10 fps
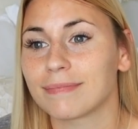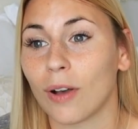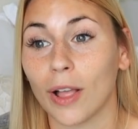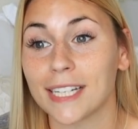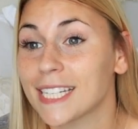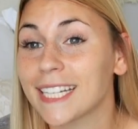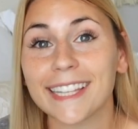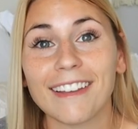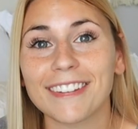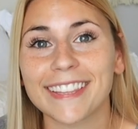Well, I didn't
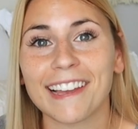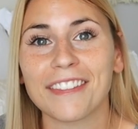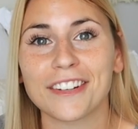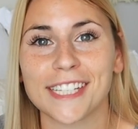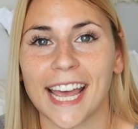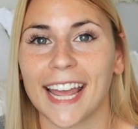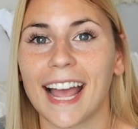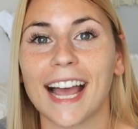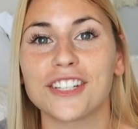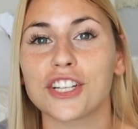love it the other day.
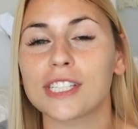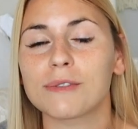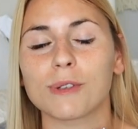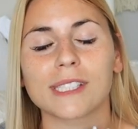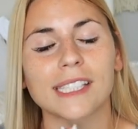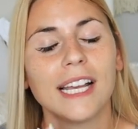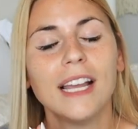I just was